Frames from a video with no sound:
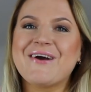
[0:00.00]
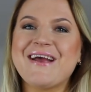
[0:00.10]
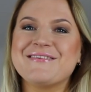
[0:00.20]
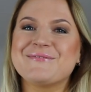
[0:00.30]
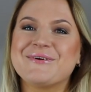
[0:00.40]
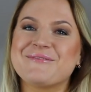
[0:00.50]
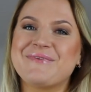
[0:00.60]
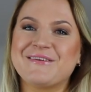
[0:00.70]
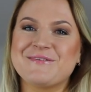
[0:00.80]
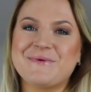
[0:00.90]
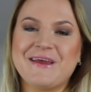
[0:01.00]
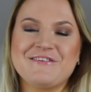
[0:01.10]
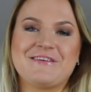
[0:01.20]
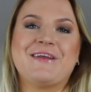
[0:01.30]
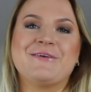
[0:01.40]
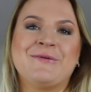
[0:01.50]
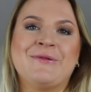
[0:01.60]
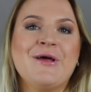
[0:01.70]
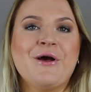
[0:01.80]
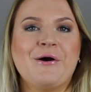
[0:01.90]
guys, and welcome back to my
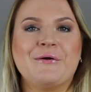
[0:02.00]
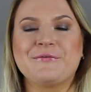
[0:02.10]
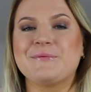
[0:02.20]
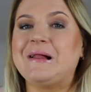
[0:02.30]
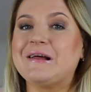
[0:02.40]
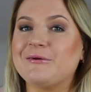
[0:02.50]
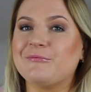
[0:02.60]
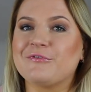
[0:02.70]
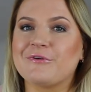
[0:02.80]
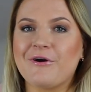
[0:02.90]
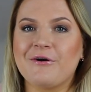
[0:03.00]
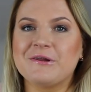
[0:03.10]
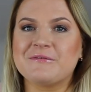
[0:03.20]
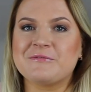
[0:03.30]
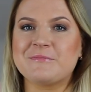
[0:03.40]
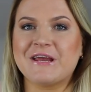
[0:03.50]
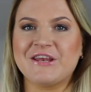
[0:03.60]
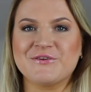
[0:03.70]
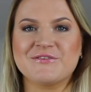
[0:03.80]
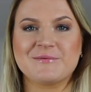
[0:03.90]
channel. Also welcome to all of my
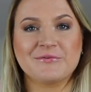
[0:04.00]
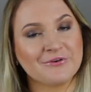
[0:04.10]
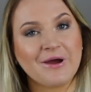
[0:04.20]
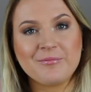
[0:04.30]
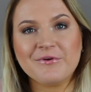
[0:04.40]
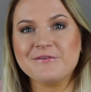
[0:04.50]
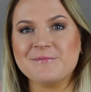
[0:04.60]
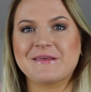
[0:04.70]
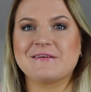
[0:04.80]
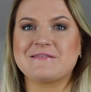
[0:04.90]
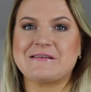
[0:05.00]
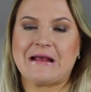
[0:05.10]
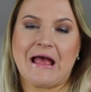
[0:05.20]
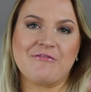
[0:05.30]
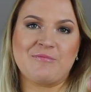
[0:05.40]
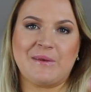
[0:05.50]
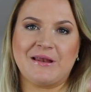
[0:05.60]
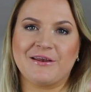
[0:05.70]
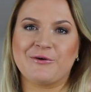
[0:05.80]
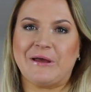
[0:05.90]
new subscribers, because there have
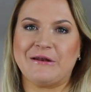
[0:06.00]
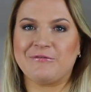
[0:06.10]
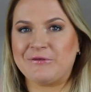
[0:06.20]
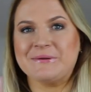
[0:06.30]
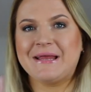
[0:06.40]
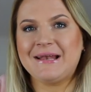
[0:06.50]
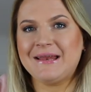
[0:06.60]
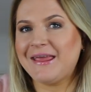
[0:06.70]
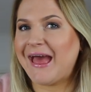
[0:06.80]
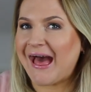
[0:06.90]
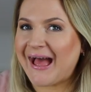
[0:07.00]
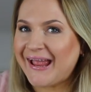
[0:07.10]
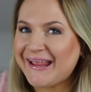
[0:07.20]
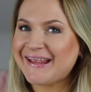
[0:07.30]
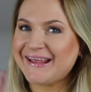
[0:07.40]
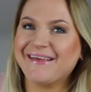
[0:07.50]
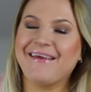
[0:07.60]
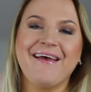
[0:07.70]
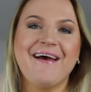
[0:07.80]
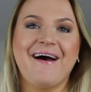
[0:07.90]
been quite a few lately. Hi,
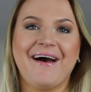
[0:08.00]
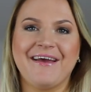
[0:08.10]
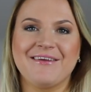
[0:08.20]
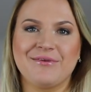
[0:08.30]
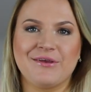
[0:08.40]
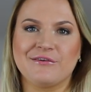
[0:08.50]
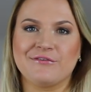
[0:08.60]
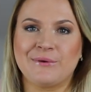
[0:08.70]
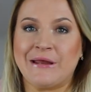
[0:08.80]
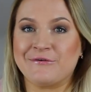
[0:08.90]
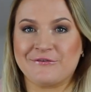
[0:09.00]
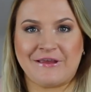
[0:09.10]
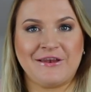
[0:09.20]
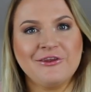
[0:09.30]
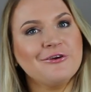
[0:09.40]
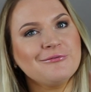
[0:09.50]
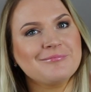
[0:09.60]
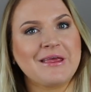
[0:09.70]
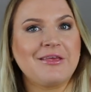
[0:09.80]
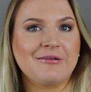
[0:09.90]
I am here to entertain you,
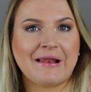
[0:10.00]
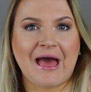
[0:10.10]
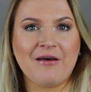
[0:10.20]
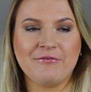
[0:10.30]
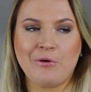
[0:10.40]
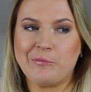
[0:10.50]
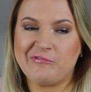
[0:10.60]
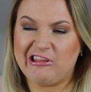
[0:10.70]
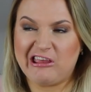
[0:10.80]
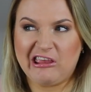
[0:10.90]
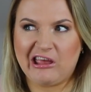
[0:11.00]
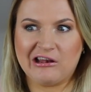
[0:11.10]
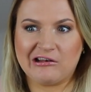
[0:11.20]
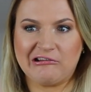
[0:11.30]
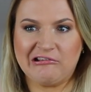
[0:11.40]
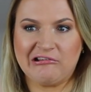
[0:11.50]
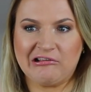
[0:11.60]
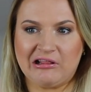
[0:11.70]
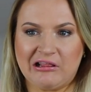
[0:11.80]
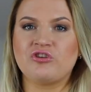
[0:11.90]
make you laugh, hopefully, I don't know,
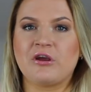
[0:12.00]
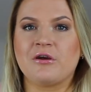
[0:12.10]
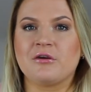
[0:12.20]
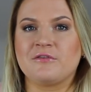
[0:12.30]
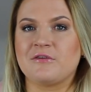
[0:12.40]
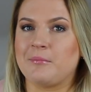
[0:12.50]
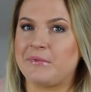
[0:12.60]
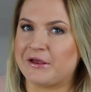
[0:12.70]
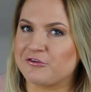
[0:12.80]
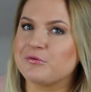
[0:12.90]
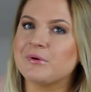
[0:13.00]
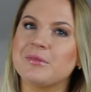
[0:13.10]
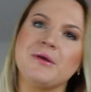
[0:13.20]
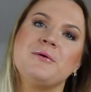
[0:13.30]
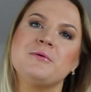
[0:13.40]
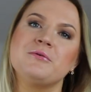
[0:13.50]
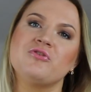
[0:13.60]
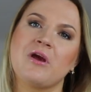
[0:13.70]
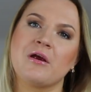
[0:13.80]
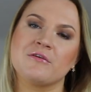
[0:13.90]
share some luxury with you,
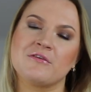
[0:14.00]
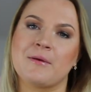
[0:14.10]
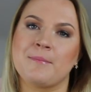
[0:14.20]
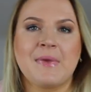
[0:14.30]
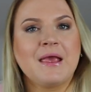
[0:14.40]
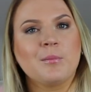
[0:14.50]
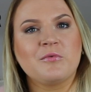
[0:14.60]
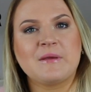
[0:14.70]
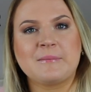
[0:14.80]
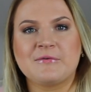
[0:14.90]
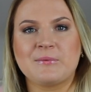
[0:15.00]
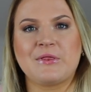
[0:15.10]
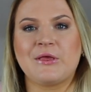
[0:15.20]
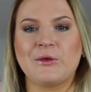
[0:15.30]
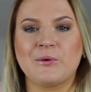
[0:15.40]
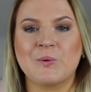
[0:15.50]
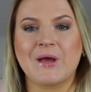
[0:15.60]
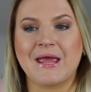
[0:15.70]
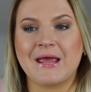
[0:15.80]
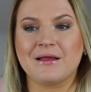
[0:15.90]
share some makeup tips with
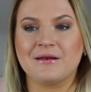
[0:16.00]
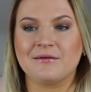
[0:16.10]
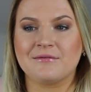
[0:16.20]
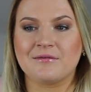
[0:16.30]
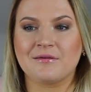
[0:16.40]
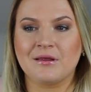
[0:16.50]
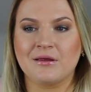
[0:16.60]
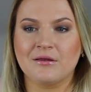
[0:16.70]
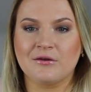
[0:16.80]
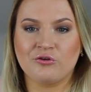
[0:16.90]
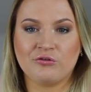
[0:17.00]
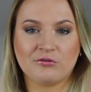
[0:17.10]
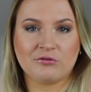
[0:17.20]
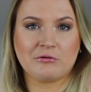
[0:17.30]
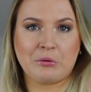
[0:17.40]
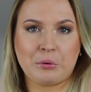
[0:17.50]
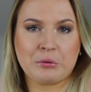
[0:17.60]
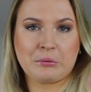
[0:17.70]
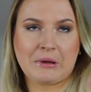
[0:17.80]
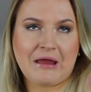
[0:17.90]
you, and just go
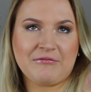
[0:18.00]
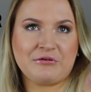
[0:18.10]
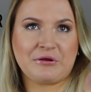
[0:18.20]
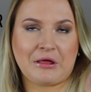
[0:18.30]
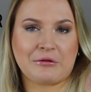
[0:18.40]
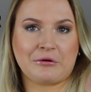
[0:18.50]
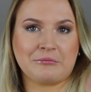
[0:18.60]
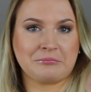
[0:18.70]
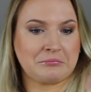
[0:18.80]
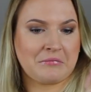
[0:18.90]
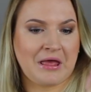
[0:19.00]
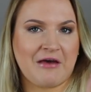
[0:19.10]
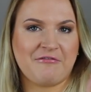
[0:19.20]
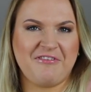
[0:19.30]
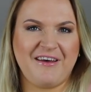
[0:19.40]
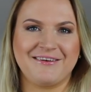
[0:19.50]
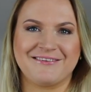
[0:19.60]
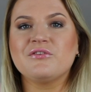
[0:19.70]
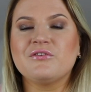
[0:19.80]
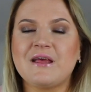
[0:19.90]
through life together. Have
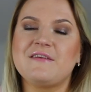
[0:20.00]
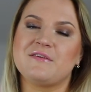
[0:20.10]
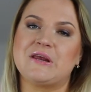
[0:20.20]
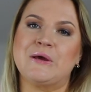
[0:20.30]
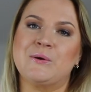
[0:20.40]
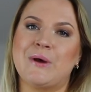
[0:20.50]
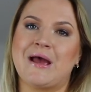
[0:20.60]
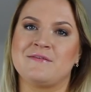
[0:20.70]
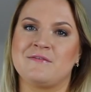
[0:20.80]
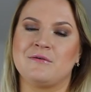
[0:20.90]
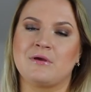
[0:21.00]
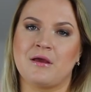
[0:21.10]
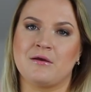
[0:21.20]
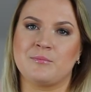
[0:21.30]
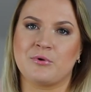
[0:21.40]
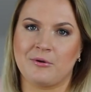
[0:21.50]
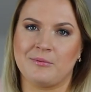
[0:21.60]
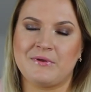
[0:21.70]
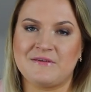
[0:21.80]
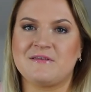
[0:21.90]
fun! Today's video, as you could
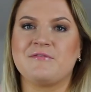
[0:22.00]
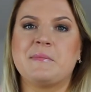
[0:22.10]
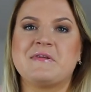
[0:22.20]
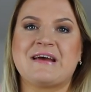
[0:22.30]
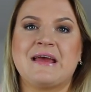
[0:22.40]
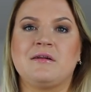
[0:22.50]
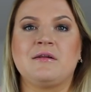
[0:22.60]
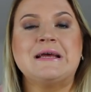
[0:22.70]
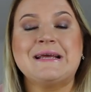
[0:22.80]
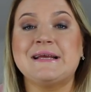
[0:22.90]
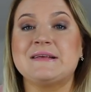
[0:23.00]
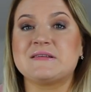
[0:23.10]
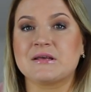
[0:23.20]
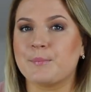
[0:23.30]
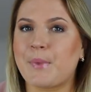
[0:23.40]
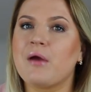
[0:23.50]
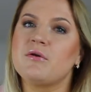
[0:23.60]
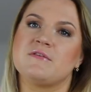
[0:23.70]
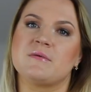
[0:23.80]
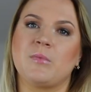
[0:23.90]
probably see from the title, is a
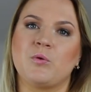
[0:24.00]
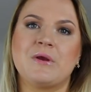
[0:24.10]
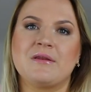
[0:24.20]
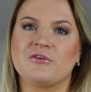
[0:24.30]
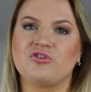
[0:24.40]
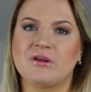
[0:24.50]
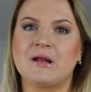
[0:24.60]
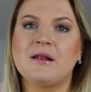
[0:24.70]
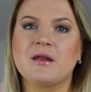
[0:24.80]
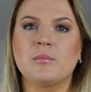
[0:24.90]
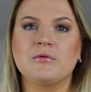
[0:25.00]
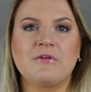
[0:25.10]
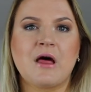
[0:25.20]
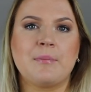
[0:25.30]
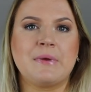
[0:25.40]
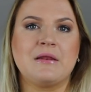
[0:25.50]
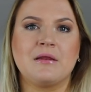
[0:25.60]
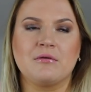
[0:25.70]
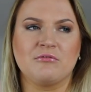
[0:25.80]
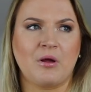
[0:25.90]
comparison between the Chanel Double Flop
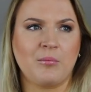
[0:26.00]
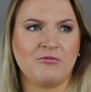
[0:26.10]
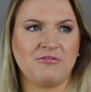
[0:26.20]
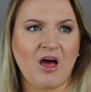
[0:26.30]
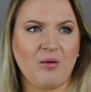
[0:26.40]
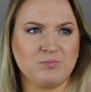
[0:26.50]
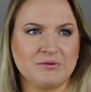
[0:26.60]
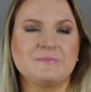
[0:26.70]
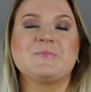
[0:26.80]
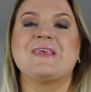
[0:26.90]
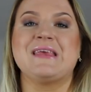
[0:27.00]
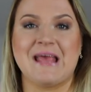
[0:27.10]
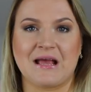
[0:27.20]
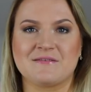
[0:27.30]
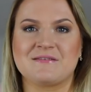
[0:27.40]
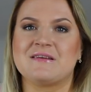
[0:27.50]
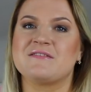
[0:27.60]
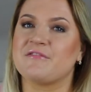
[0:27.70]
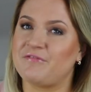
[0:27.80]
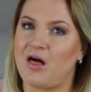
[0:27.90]
in... Double Flop? Yes,
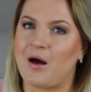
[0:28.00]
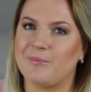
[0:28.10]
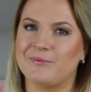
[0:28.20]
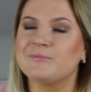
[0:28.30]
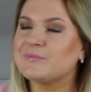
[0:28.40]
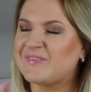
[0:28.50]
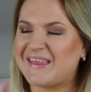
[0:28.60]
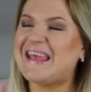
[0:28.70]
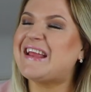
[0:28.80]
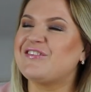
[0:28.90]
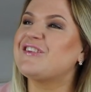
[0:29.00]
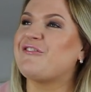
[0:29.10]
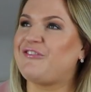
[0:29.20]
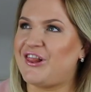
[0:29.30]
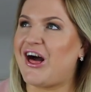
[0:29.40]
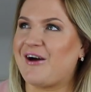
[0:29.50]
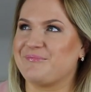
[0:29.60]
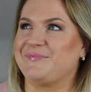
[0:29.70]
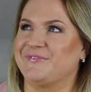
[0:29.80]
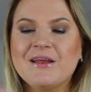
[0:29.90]
it's a flop. It's a
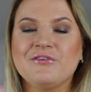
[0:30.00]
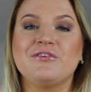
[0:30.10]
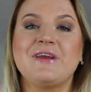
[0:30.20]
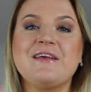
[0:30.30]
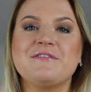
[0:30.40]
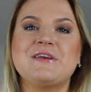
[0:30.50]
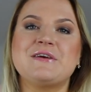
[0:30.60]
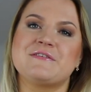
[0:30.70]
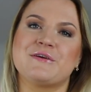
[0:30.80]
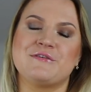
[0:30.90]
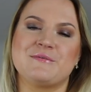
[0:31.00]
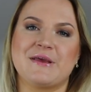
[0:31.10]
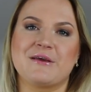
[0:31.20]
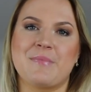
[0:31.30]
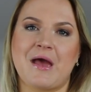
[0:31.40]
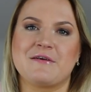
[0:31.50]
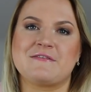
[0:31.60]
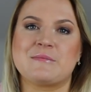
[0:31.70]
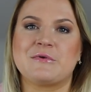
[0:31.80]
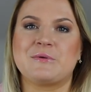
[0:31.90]
flop! Today's video is going to be a
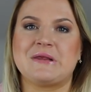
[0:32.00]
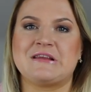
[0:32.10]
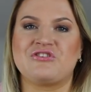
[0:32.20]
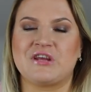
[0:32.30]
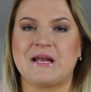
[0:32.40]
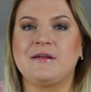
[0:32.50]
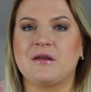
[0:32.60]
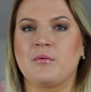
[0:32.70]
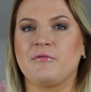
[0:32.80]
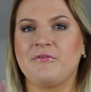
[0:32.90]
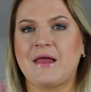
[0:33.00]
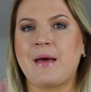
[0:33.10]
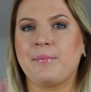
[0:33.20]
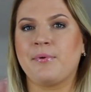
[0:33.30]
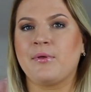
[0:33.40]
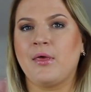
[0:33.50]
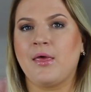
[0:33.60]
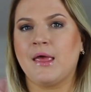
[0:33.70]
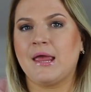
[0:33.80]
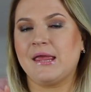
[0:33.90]
comparison between the Chanel Double Flap
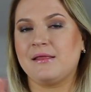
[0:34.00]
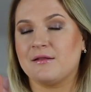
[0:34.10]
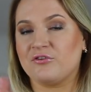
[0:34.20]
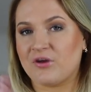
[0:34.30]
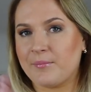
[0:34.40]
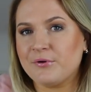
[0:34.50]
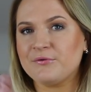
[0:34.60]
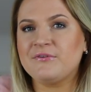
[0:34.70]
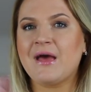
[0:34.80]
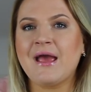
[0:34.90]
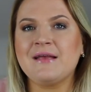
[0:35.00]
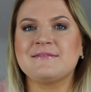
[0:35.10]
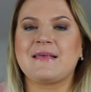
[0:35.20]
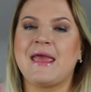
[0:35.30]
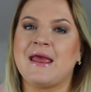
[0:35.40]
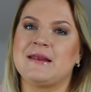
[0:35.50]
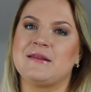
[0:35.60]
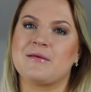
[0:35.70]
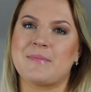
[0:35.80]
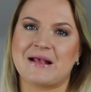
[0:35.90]
in the jumbo size and
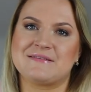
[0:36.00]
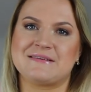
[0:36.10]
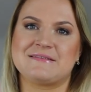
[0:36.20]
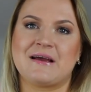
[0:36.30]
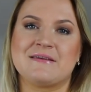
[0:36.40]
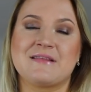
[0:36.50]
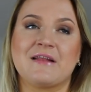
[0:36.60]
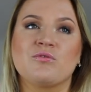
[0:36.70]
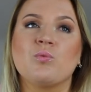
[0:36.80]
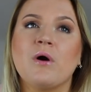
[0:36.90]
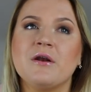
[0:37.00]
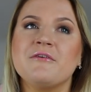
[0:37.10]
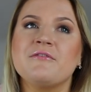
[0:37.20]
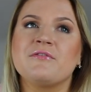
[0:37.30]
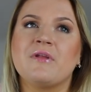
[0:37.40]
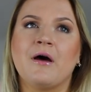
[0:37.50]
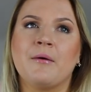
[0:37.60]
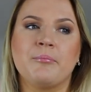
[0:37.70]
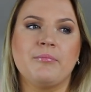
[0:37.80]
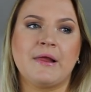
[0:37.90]
in the maxi size. That's one of
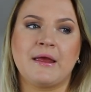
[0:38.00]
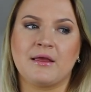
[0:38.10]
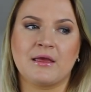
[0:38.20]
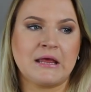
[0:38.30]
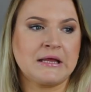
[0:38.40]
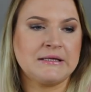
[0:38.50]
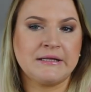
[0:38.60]
the, like,